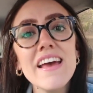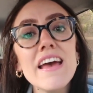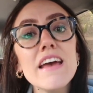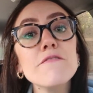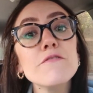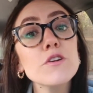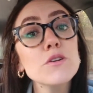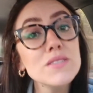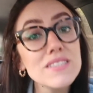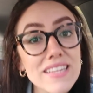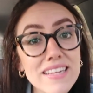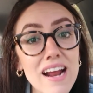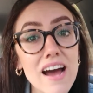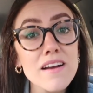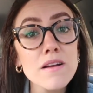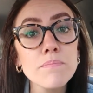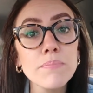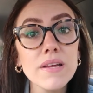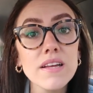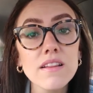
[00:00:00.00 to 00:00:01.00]
if you sit
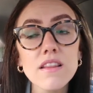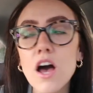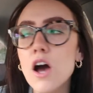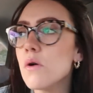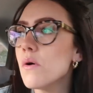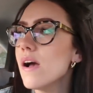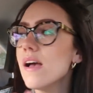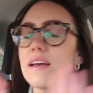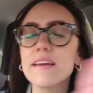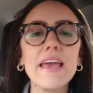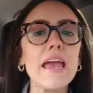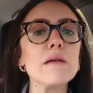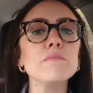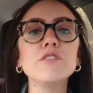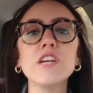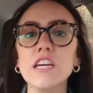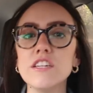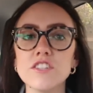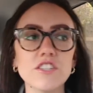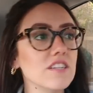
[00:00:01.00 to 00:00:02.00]
on a pillow, game
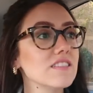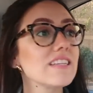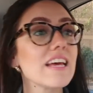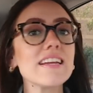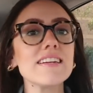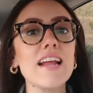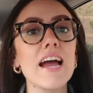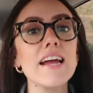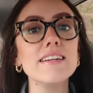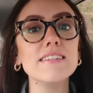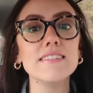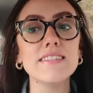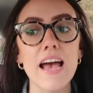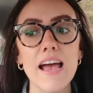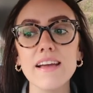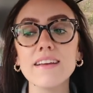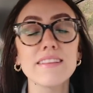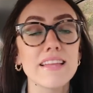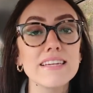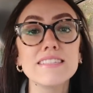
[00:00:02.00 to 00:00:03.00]
changer. It's like night and
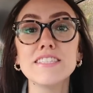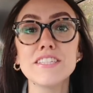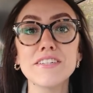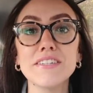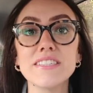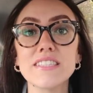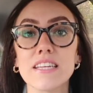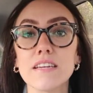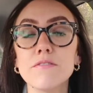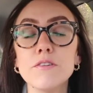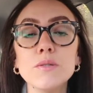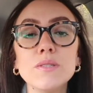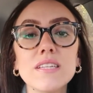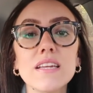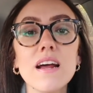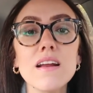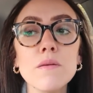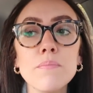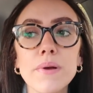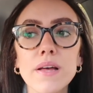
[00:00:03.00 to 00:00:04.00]
day. Like seriously, if you
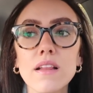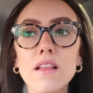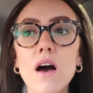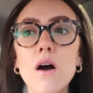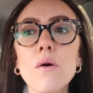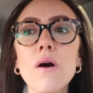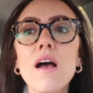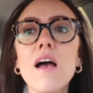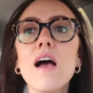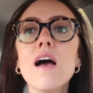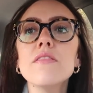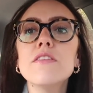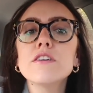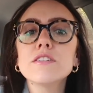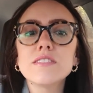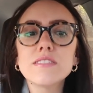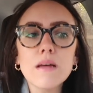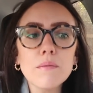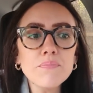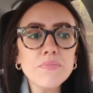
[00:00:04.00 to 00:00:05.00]
sit on a pillow,
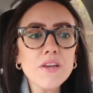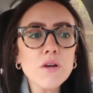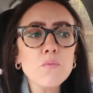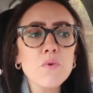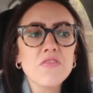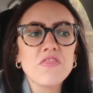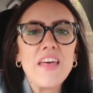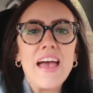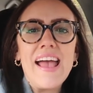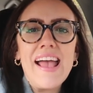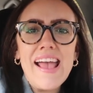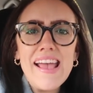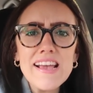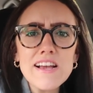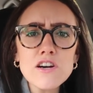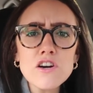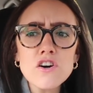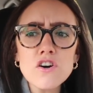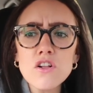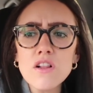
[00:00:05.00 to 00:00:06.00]
there's something with the
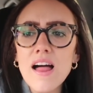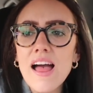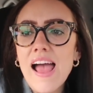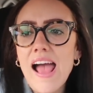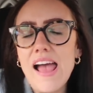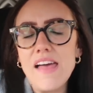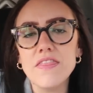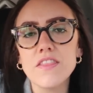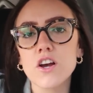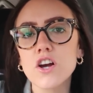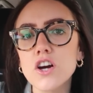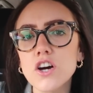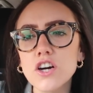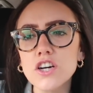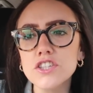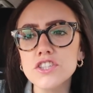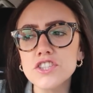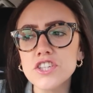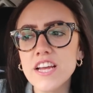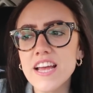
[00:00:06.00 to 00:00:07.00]
angle and the
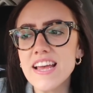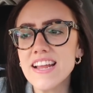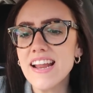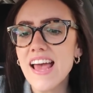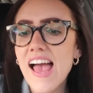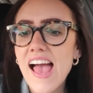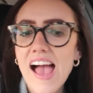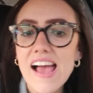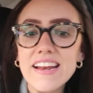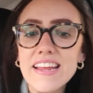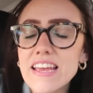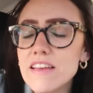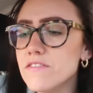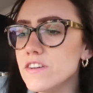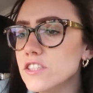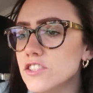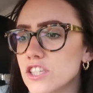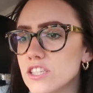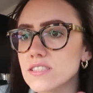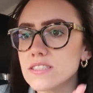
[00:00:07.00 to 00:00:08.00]
cushion, and
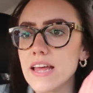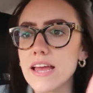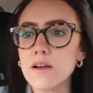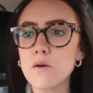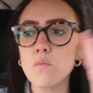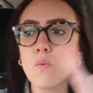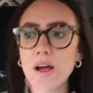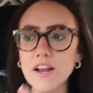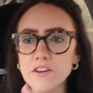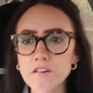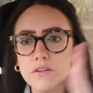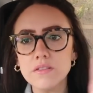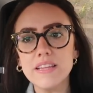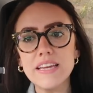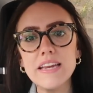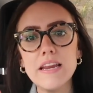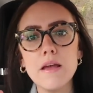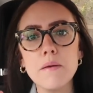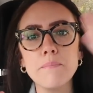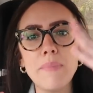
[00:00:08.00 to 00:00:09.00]
even just like when you're
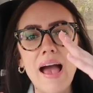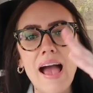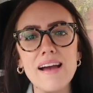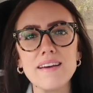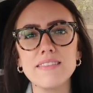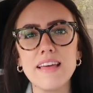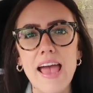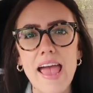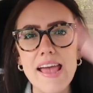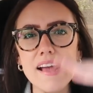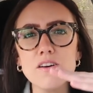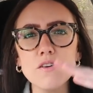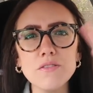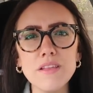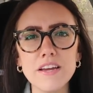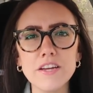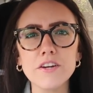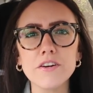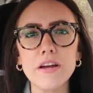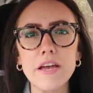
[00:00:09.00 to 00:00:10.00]
leaning back, the angle
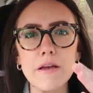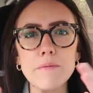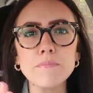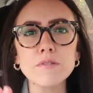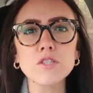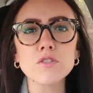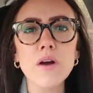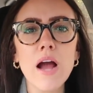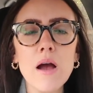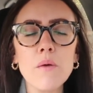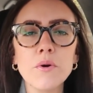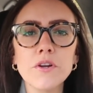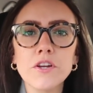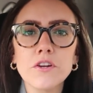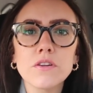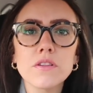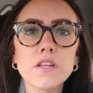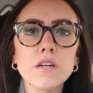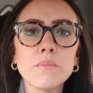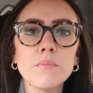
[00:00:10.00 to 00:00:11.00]
that your hips are at when
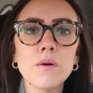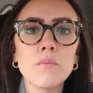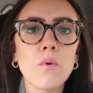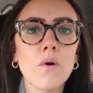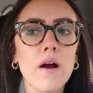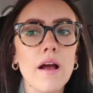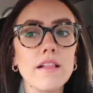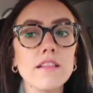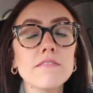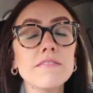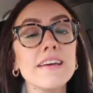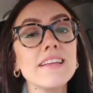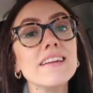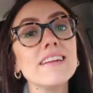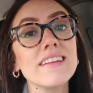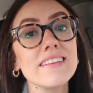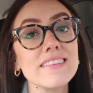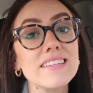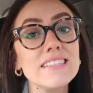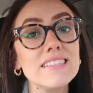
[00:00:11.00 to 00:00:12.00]
you're a little bit more
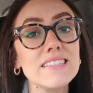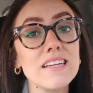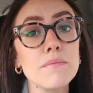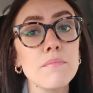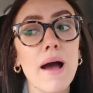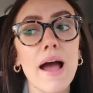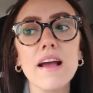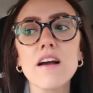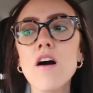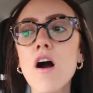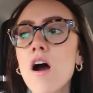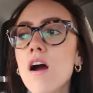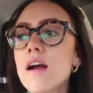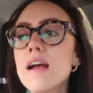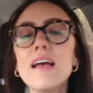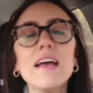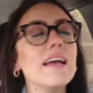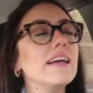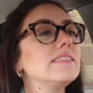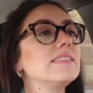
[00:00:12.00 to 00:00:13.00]
elevated, at least in my car,
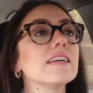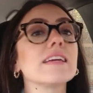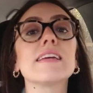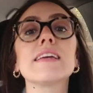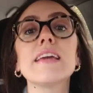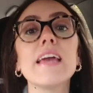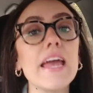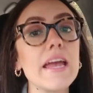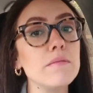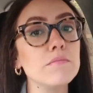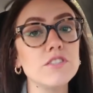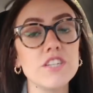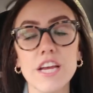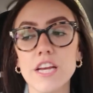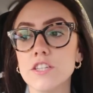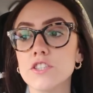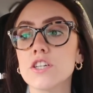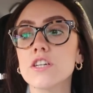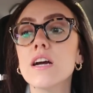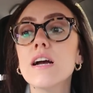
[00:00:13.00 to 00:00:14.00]
it's a game
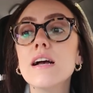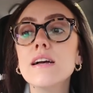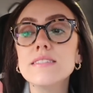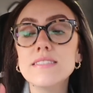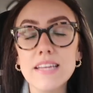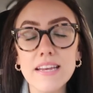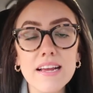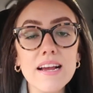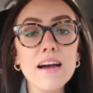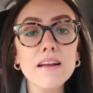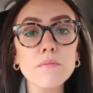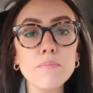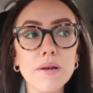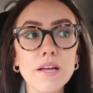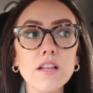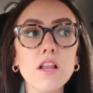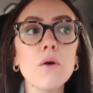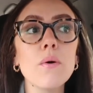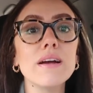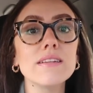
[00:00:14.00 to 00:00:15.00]
changer. Sitting on a
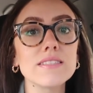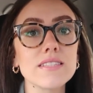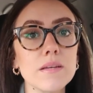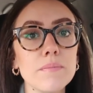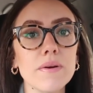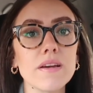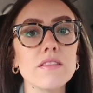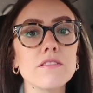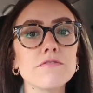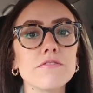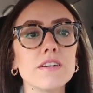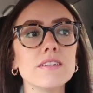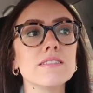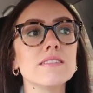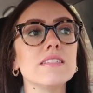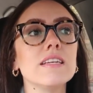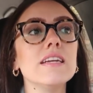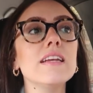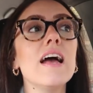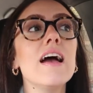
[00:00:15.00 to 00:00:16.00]
pillow and sleeping in the front
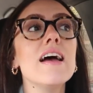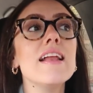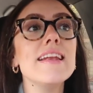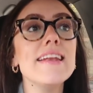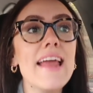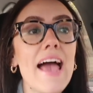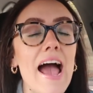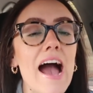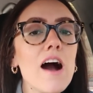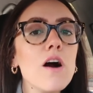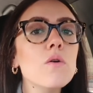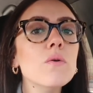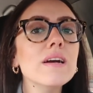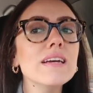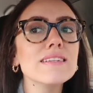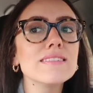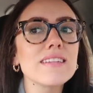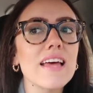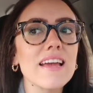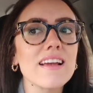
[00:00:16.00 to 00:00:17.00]
seat now
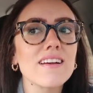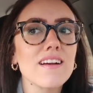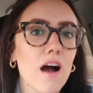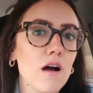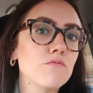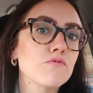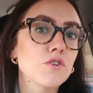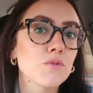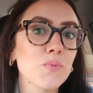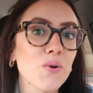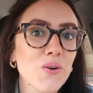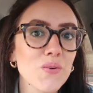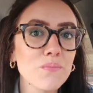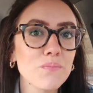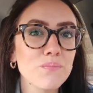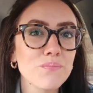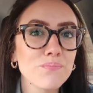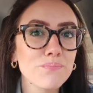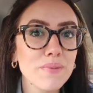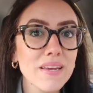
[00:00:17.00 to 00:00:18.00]
is like comfortable
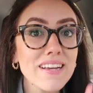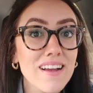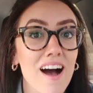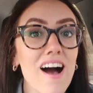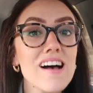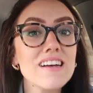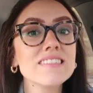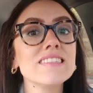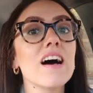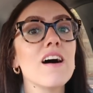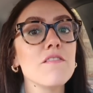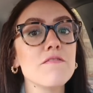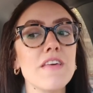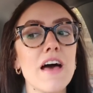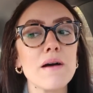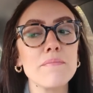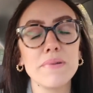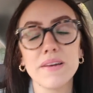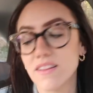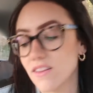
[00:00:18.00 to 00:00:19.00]
because of
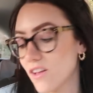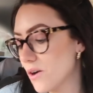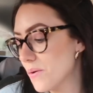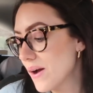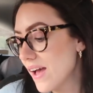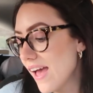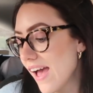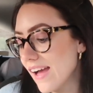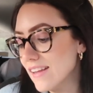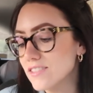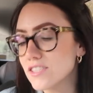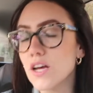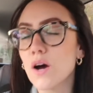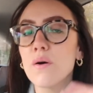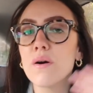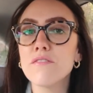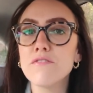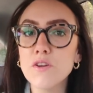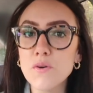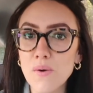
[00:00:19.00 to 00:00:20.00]
that pillow. And
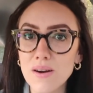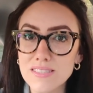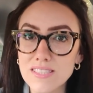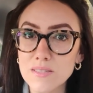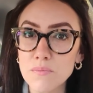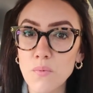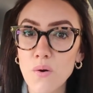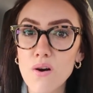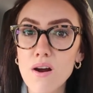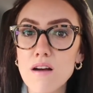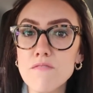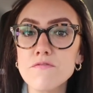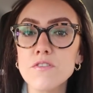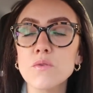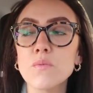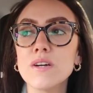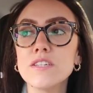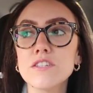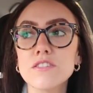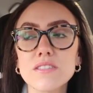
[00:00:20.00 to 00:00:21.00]
so if you want some more
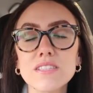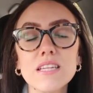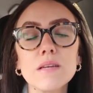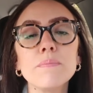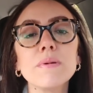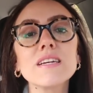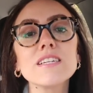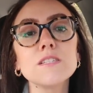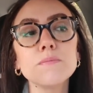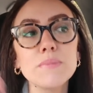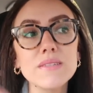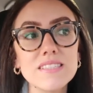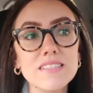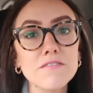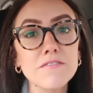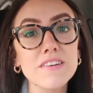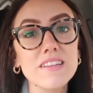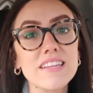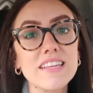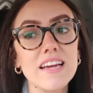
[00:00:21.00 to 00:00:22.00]
comfort when you're sleeping,
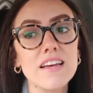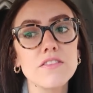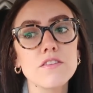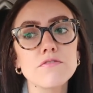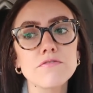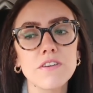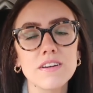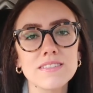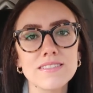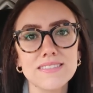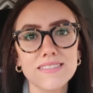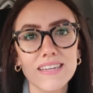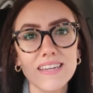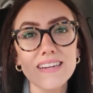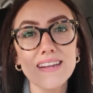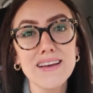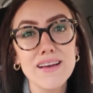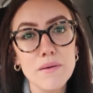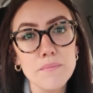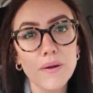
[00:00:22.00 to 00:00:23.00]
specifically in the front
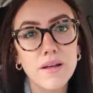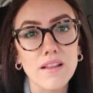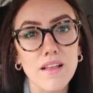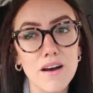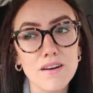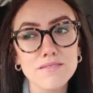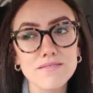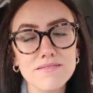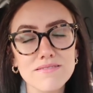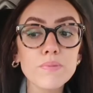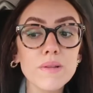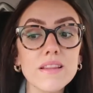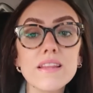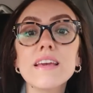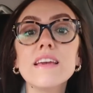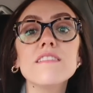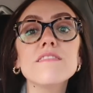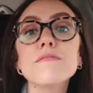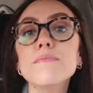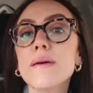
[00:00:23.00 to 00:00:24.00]
seat, pillow,
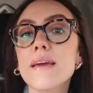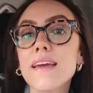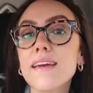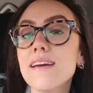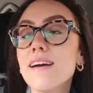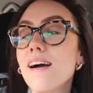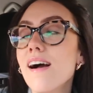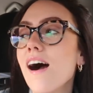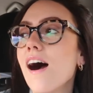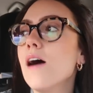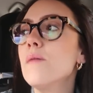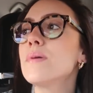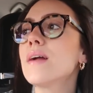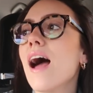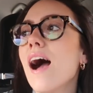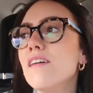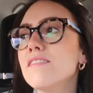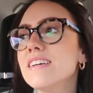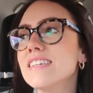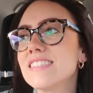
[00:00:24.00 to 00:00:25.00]
believe me. But
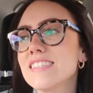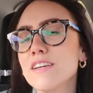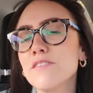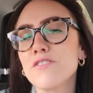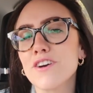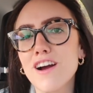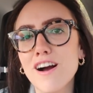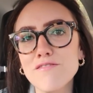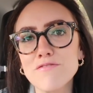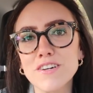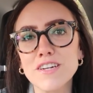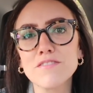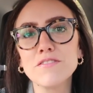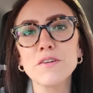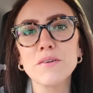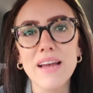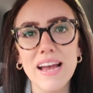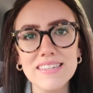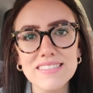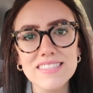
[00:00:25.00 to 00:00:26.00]
obviously for comfort, if
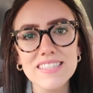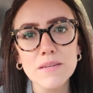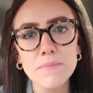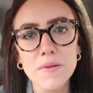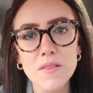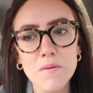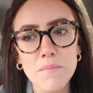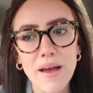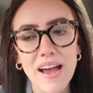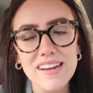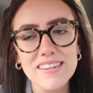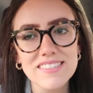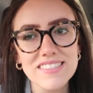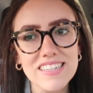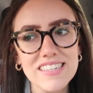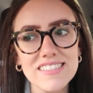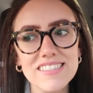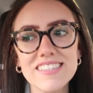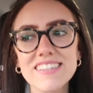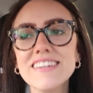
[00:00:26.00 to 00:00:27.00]
you can sleep in the back
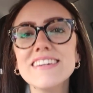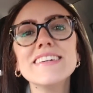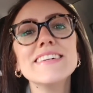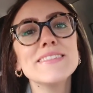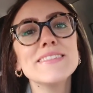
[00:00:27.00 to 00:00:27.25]
seat,